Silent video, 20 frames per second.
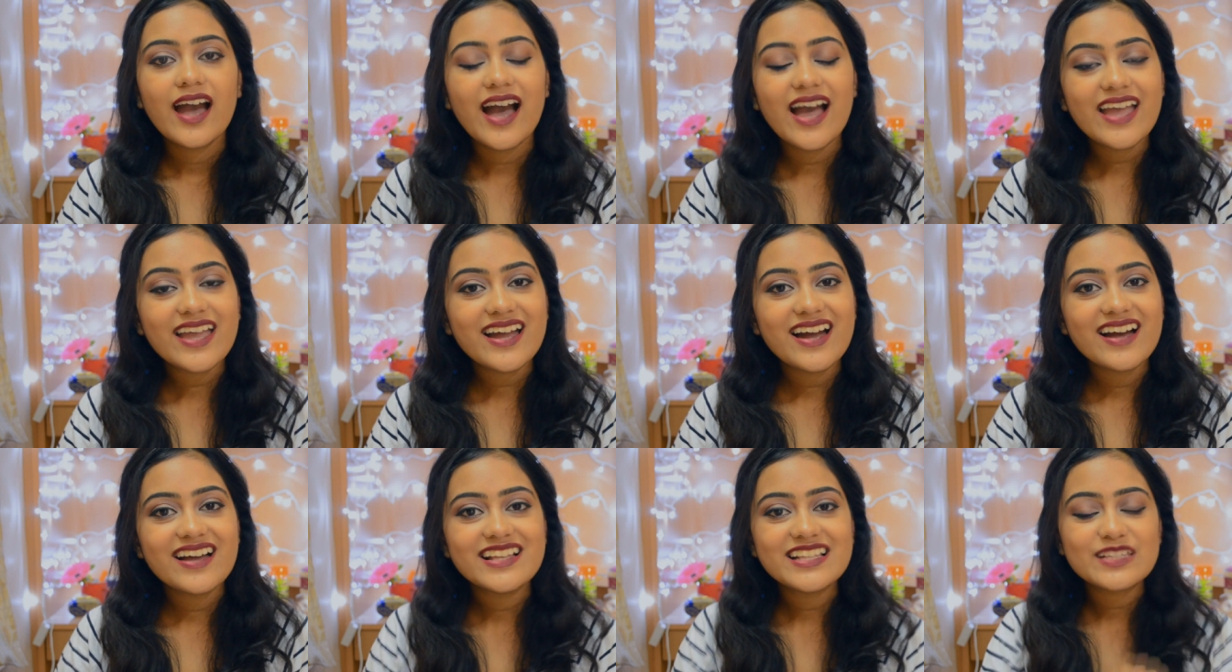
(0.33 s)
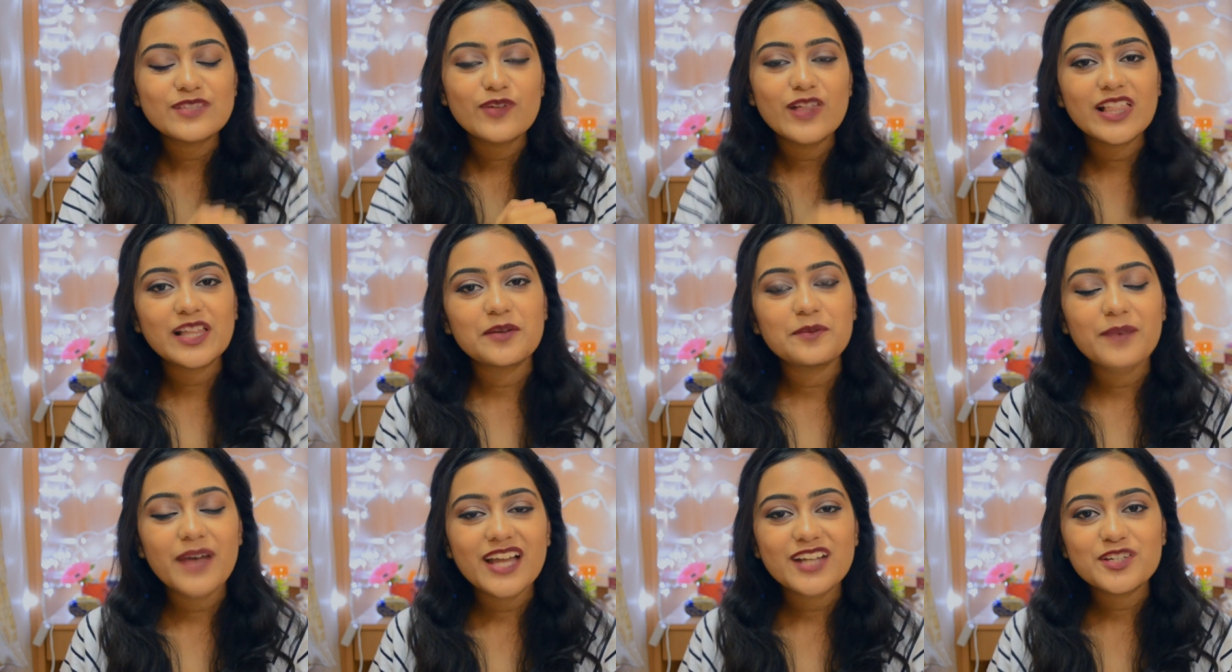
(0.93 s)
Hi guys,
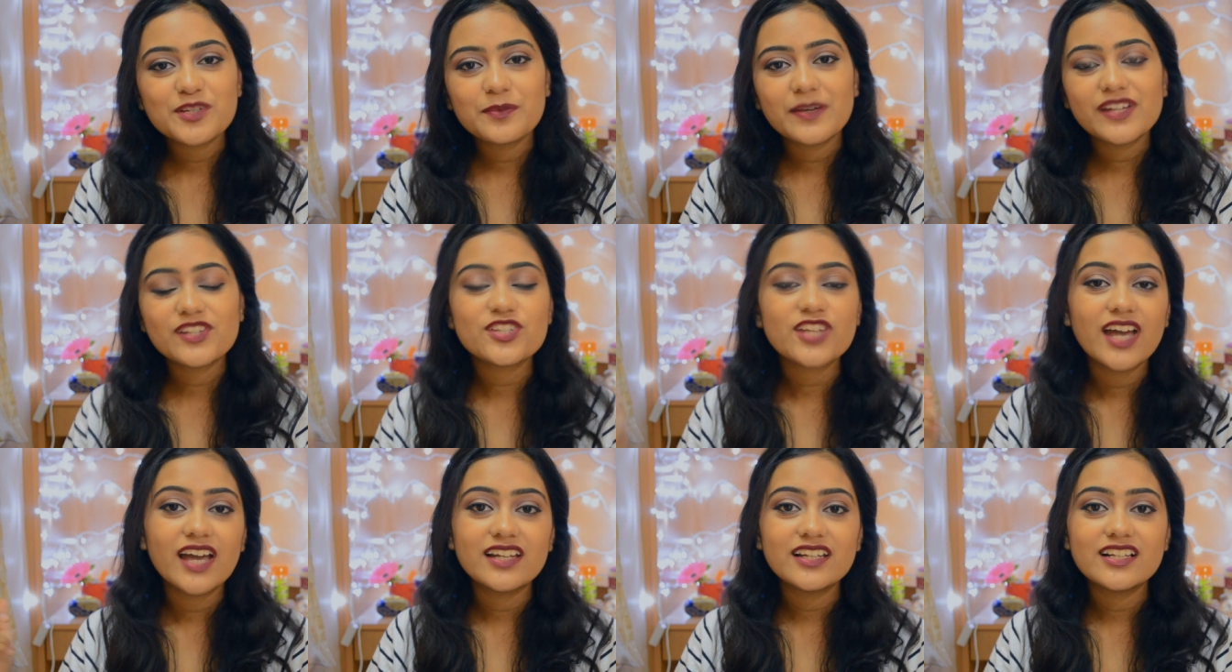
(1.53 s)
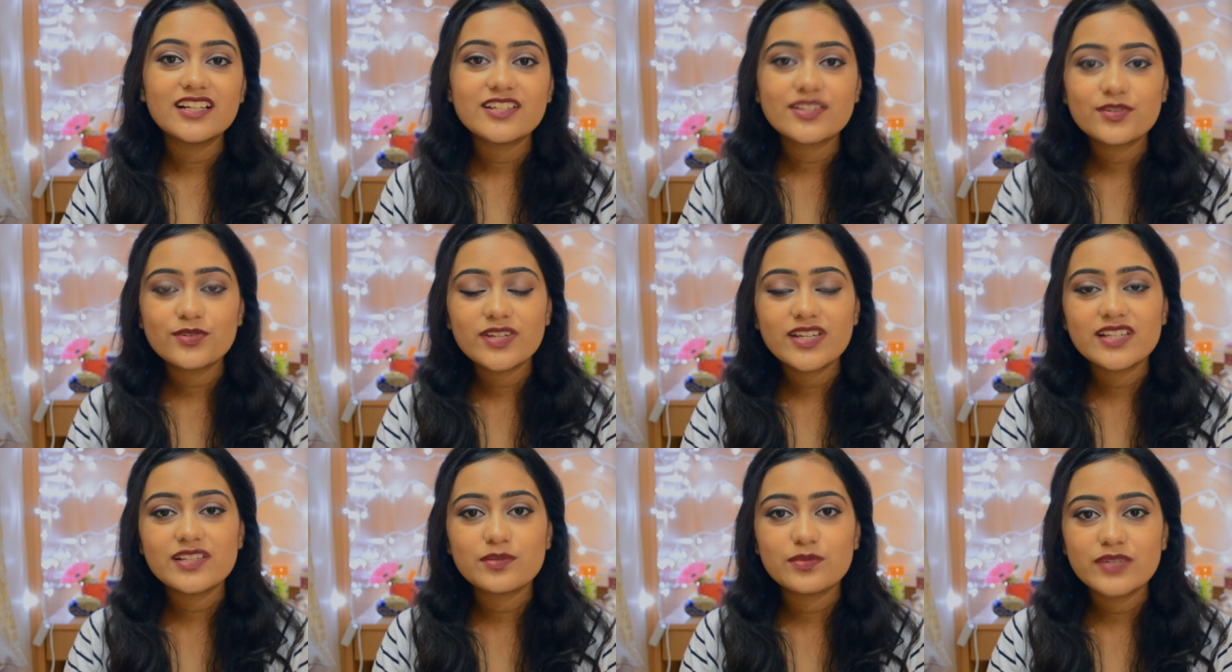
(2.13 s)
welcome back to my channel.
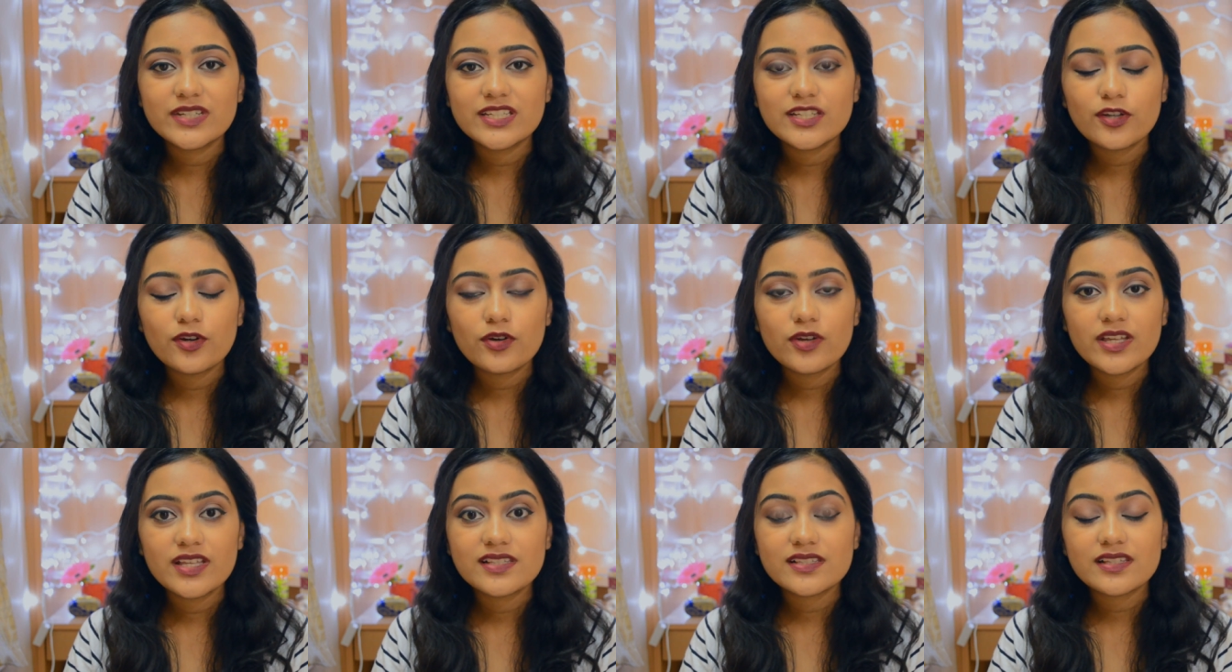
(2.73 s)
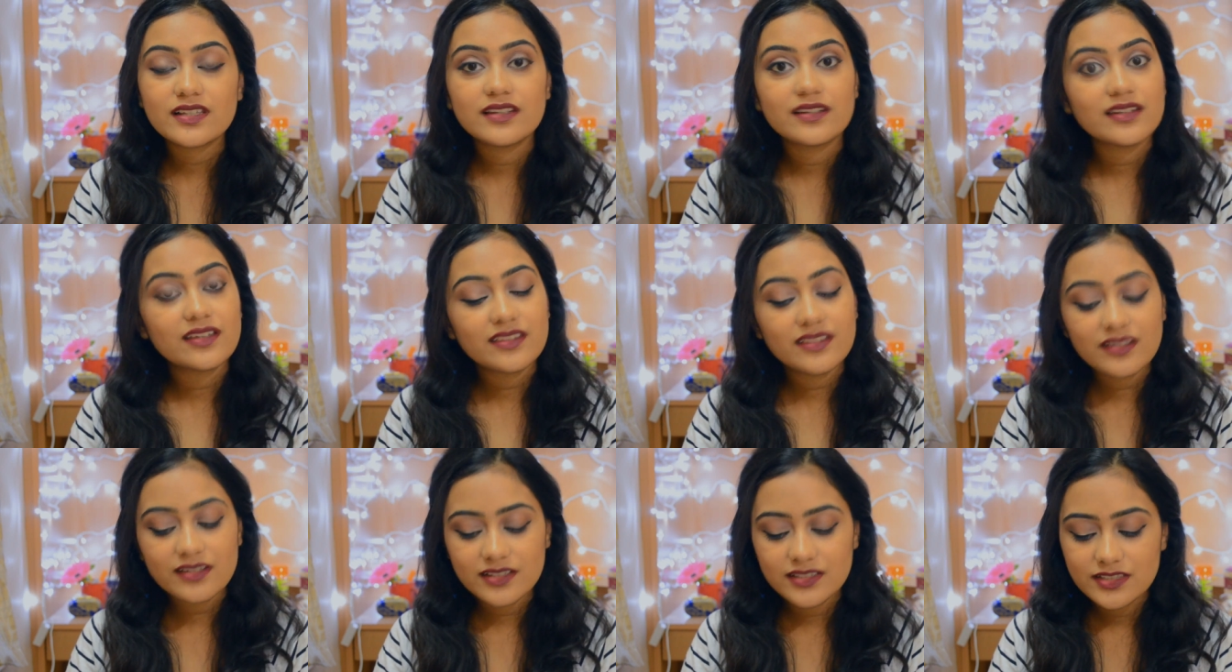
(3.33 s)
Today's video is
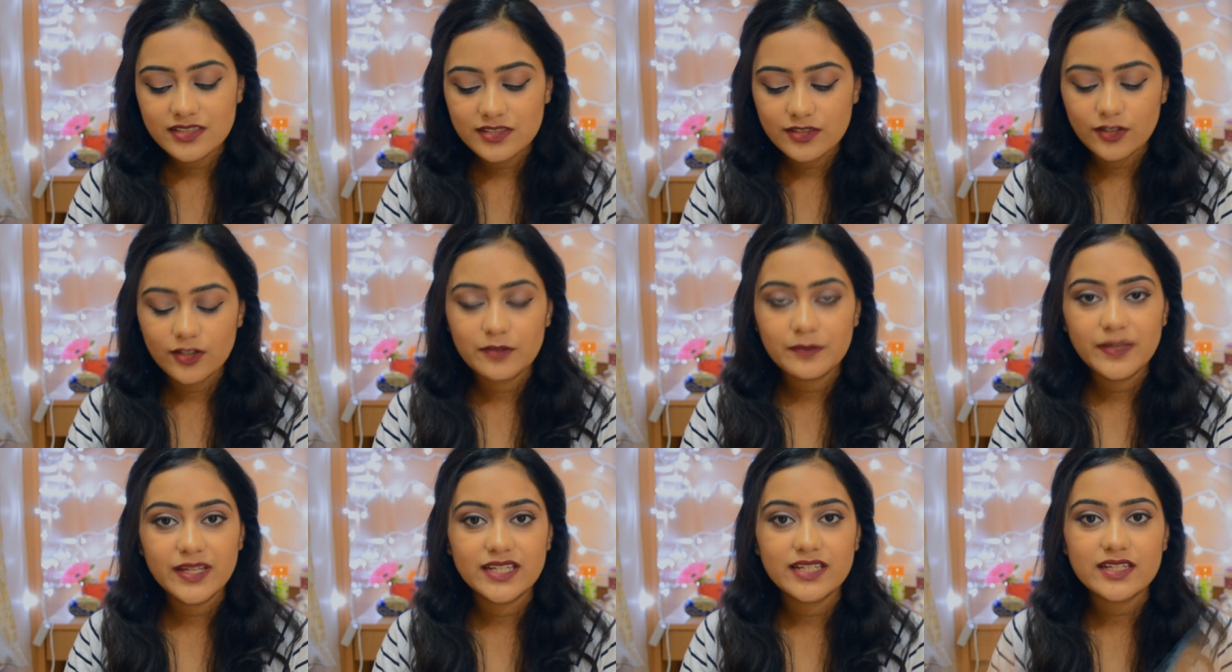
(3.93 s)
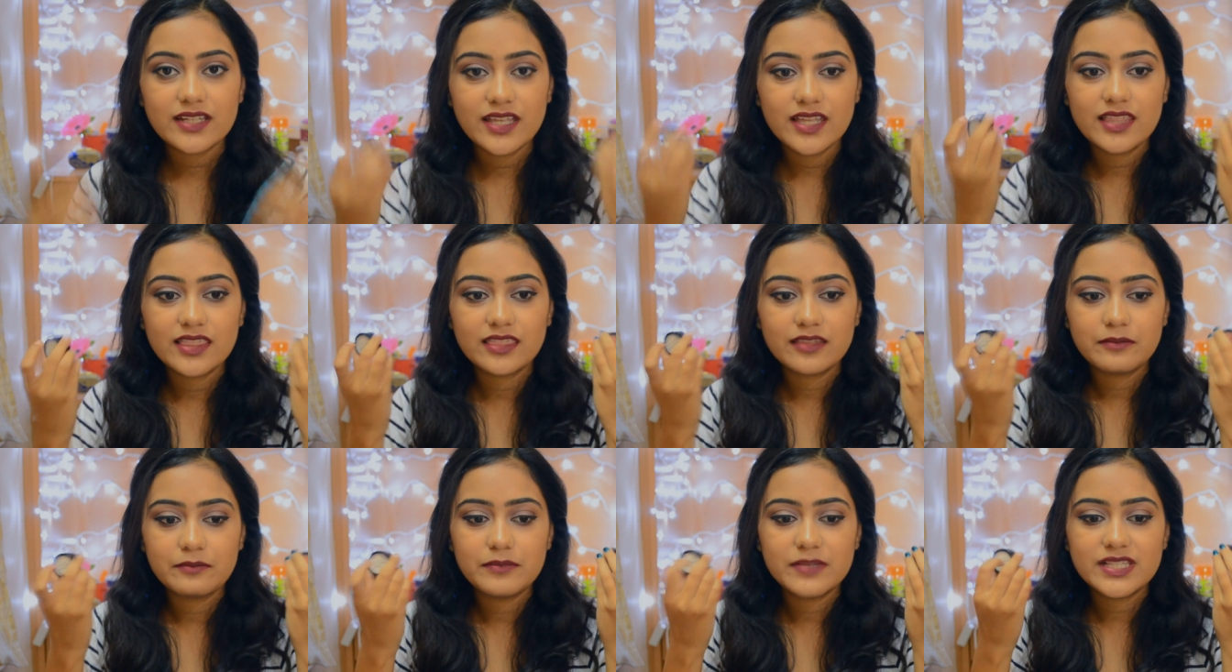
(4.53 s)
another installment
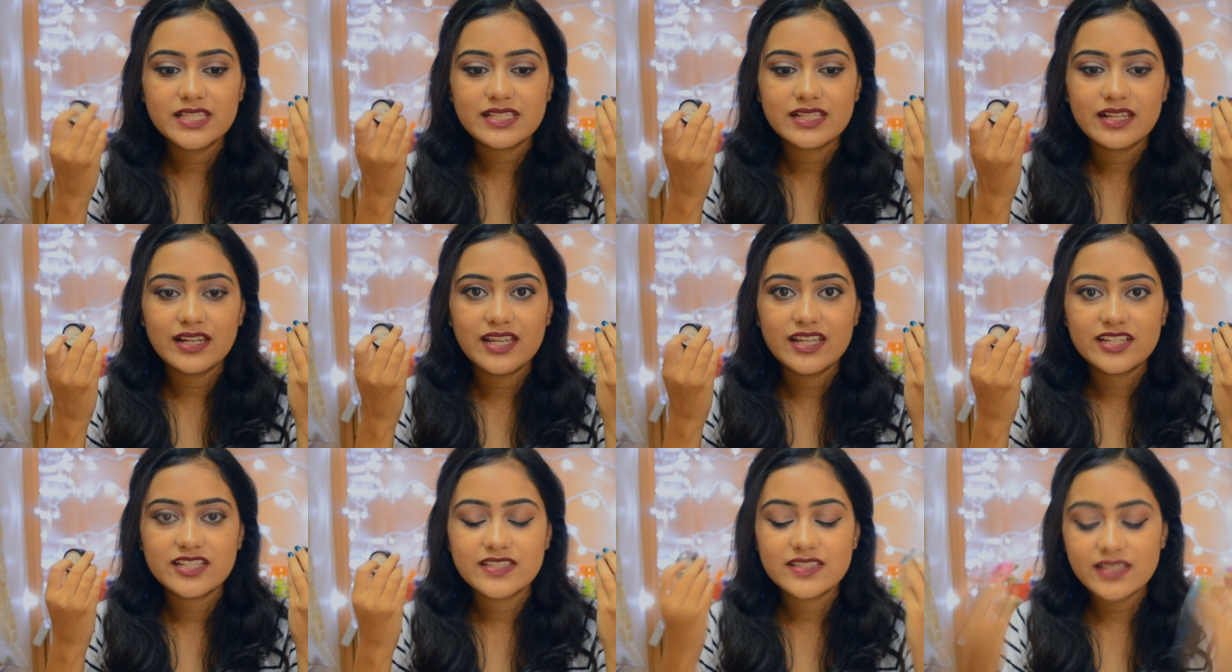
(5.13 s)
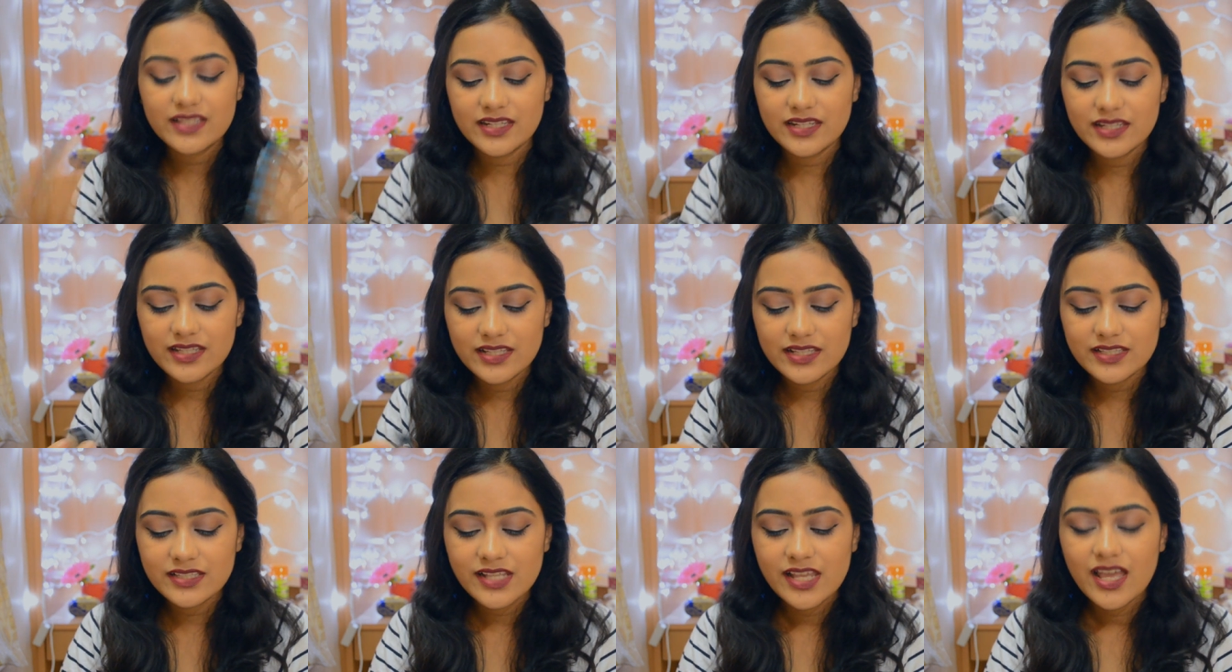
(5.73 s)
in the Miss Claire
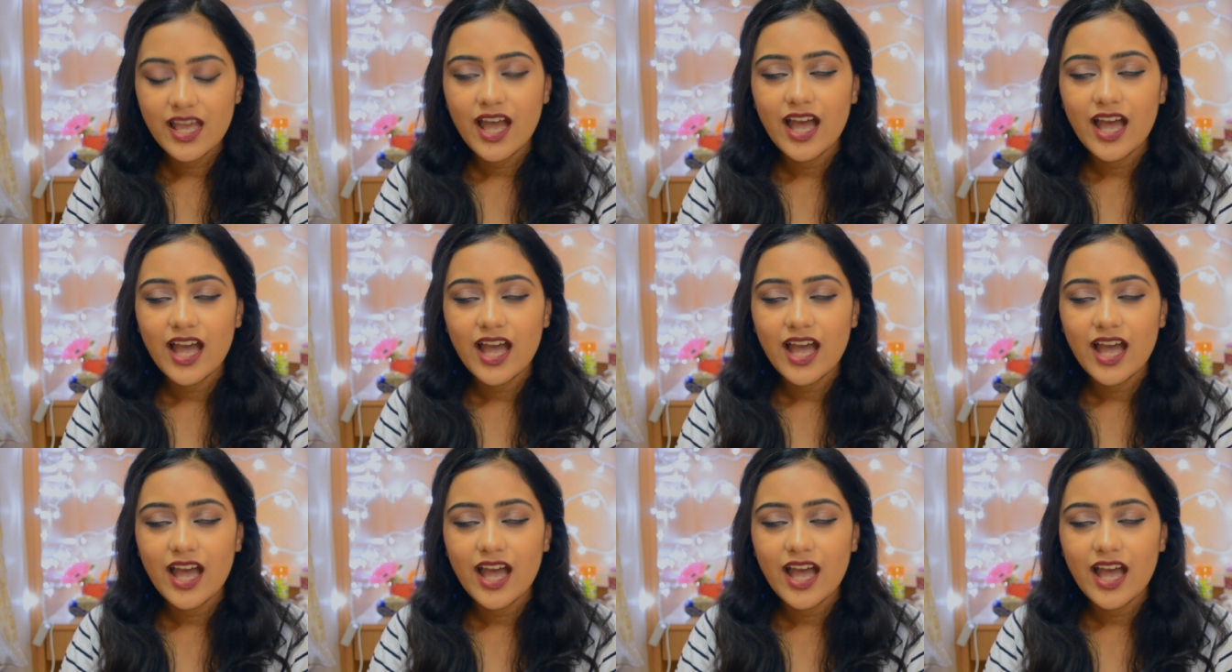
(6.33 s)
series.